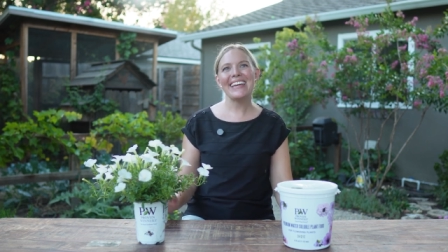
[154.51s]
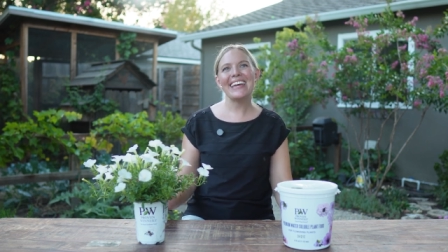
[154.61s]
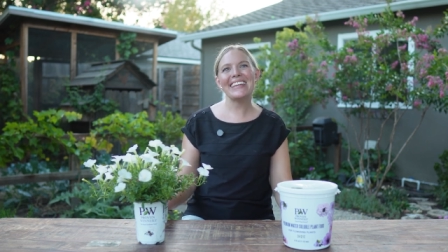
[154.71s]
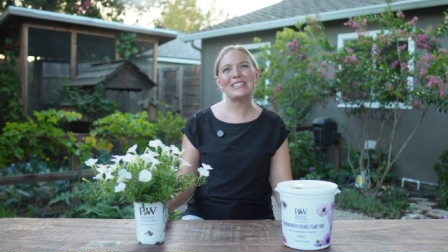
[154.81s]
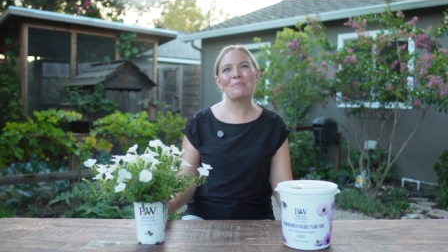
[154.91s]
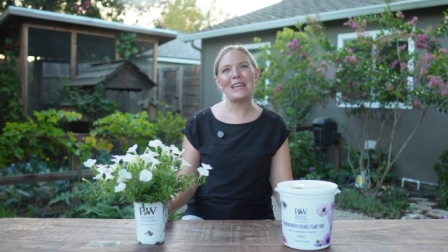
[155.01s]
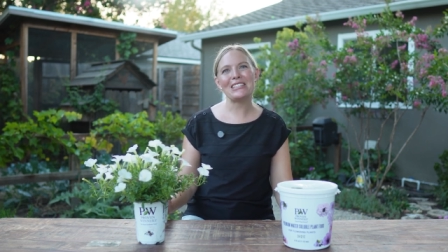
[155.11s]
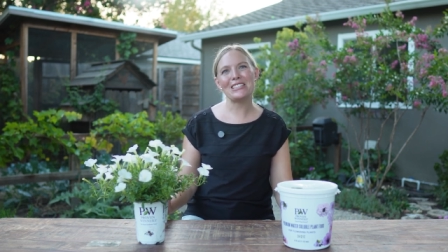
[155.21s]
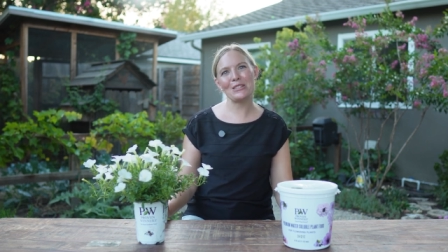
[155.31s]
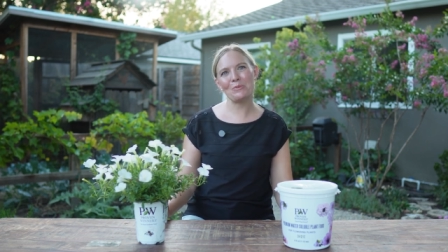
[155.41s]
It is
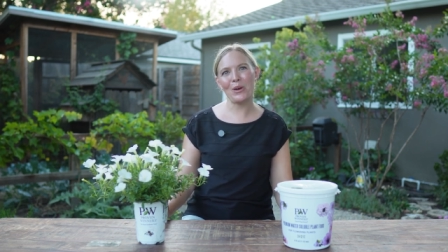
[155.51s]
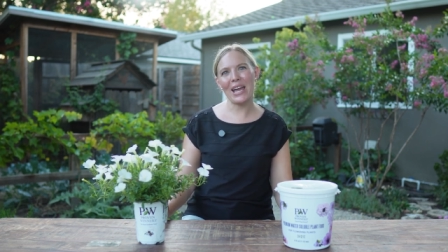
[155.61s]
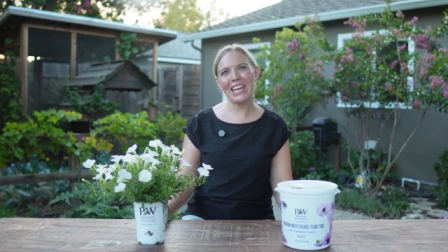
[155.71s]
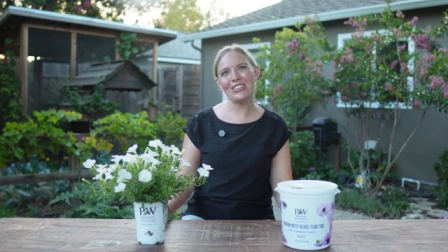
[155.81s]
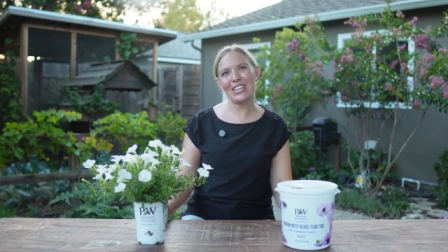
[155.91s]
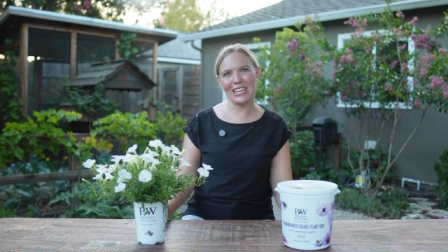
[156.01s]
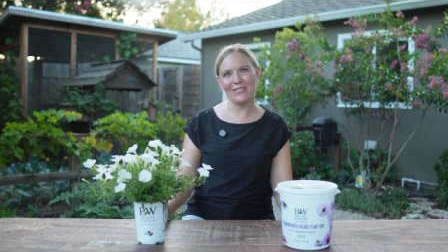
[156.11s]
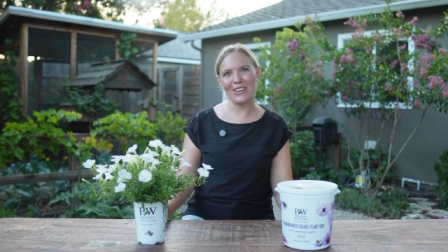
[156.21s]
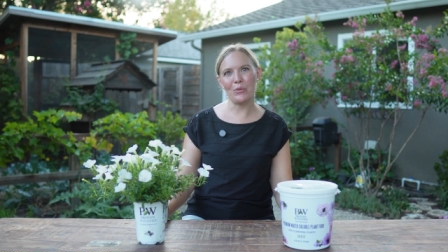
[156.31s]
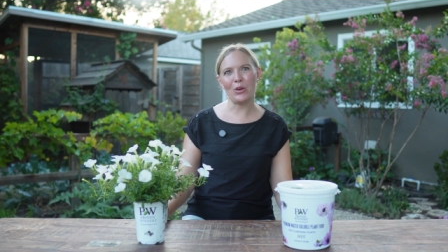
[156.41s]
best to spray in the
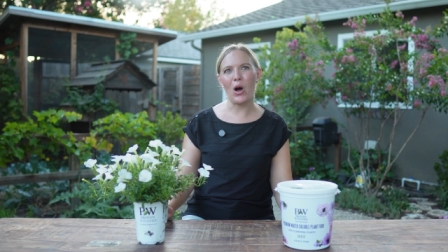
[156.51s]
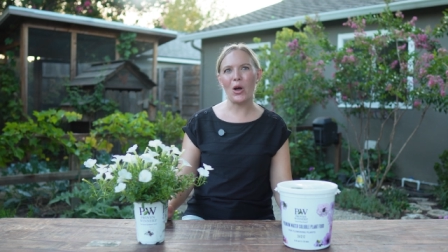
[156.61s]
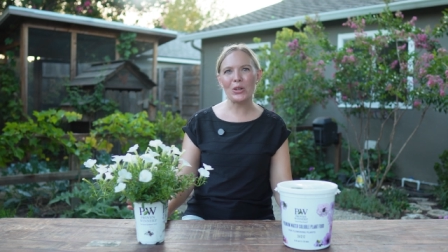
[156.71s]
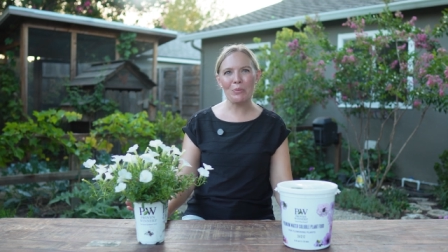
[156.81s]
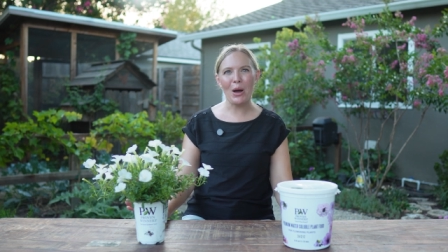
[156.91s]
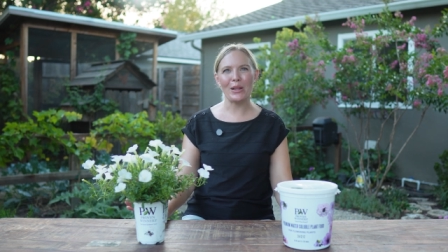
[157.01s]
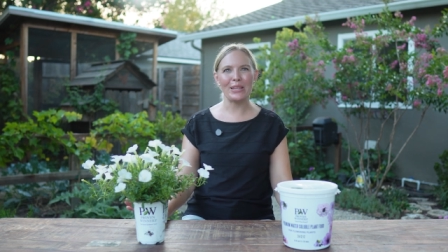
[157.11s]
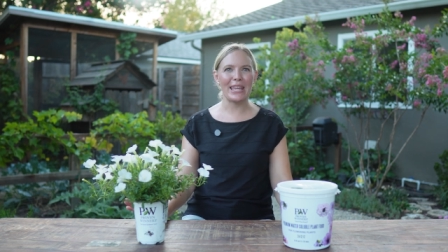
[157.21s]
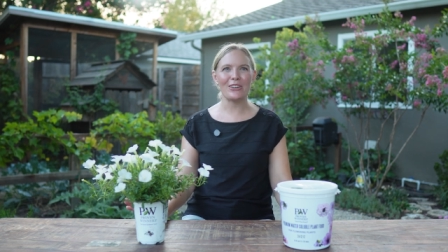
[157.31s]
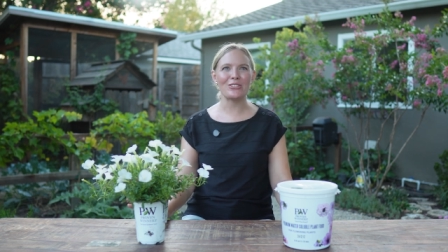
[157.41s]
evening when all your
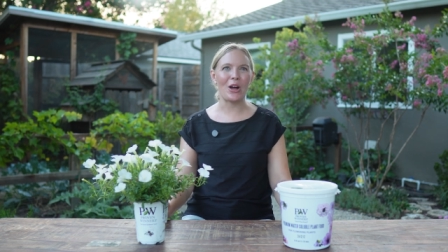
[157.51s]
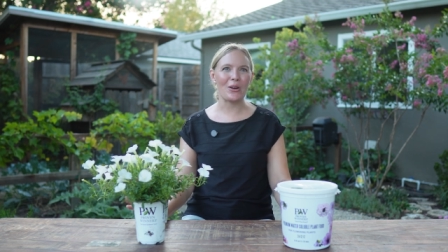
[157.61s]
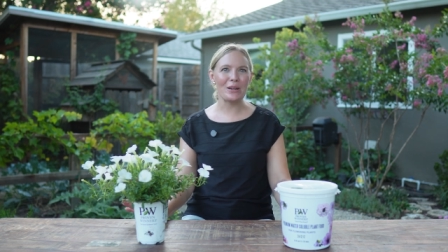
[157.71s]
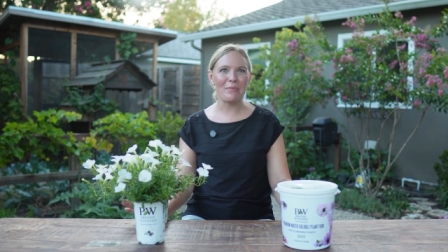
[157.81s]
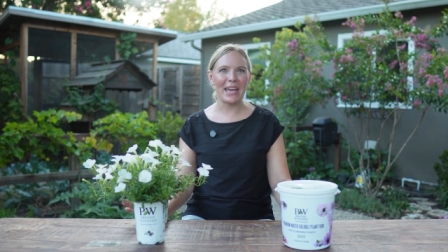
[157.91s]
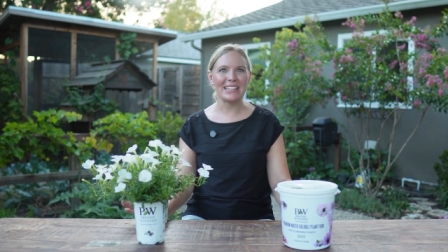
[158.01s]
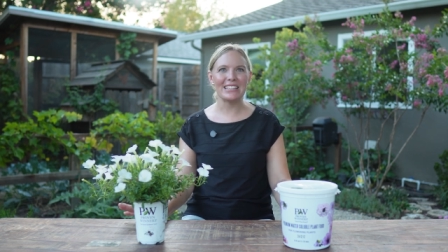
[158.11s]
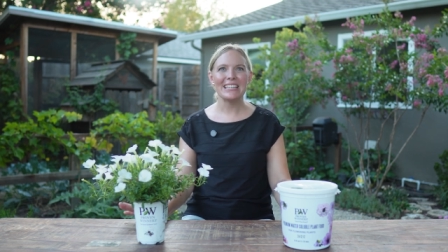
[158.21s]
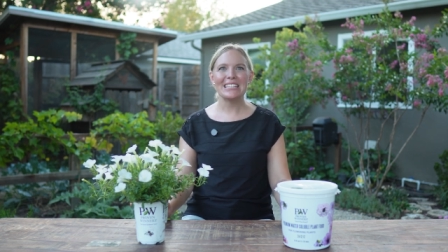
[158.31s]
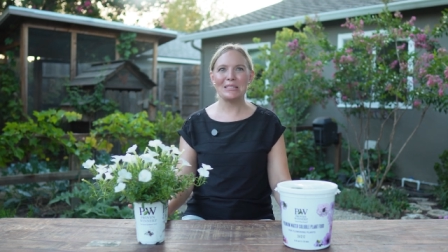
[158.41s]
pollinators are in bed
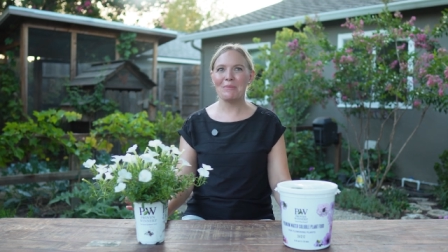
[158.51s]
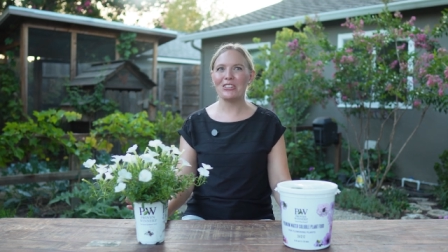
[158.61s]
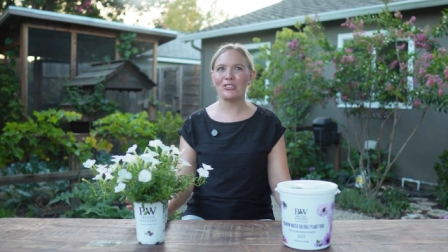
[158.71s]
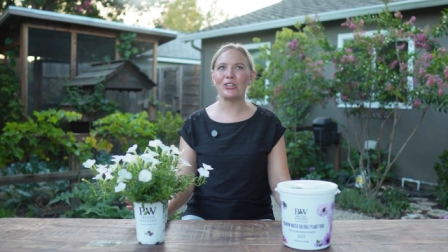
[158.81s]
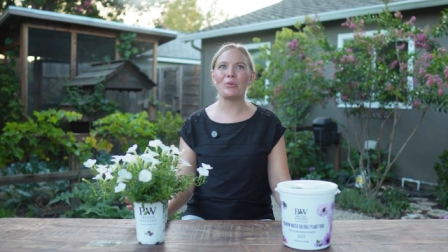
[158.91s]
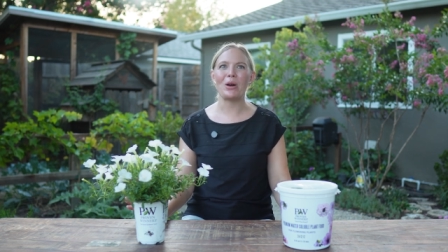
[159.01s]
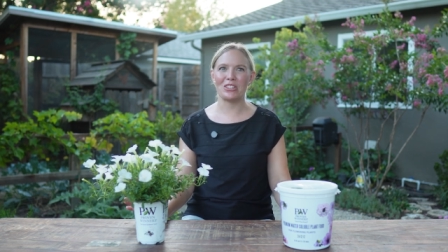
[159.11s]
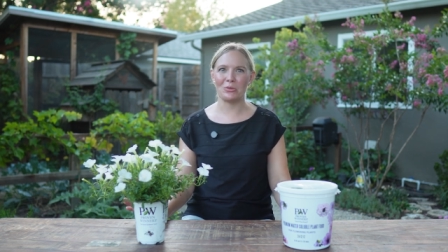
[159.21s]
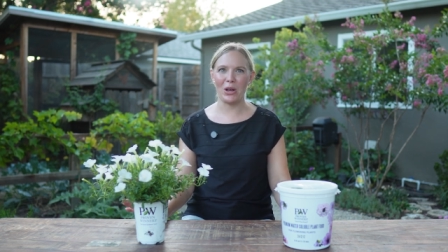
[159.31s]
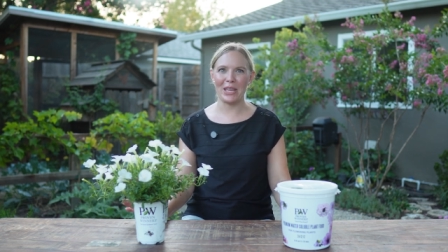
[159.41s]
to make sure you
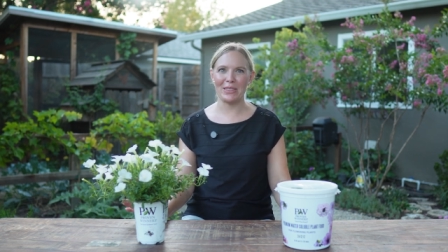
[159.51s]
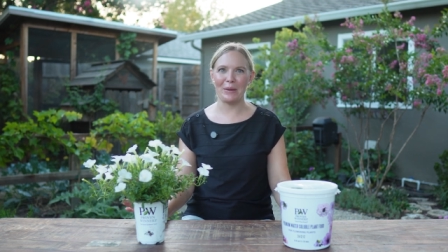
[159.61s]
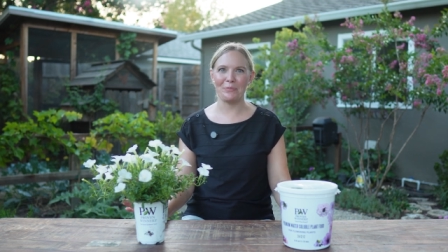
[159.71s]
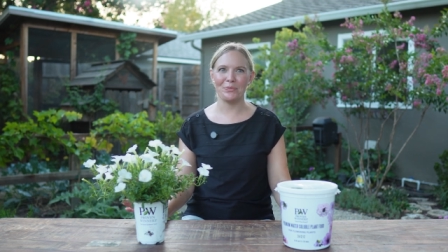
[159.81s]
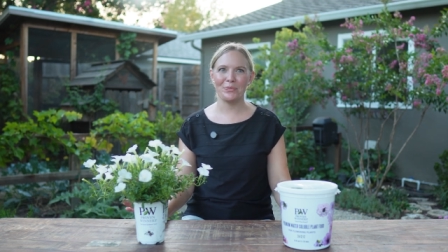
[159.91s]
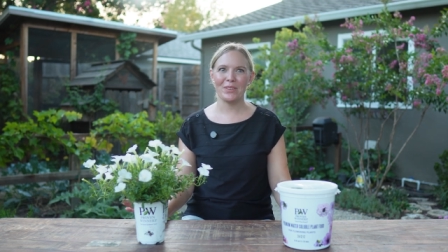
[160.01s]
aren't spraying them.